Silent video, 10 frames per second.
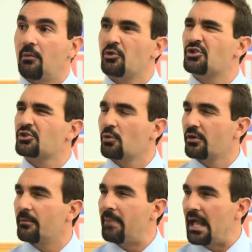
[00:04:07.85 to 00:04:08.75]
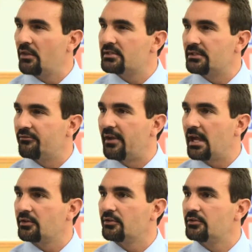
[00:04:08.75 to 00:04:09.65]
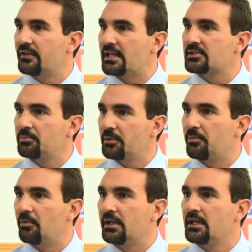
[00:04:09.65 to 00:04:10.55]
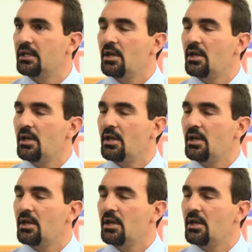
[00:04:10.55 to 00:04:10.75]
which is sort of the balancing factor to that split point.